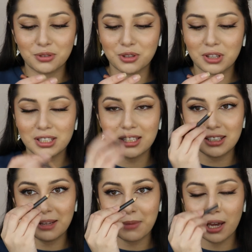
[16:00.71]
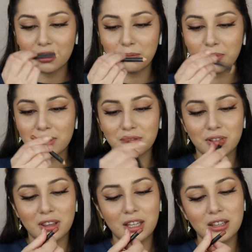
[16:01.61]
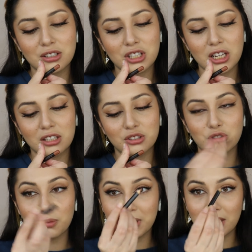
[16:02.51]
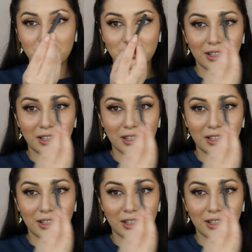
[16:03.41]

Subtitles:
So this is the MAC lip pencil, I think shade Strip Down.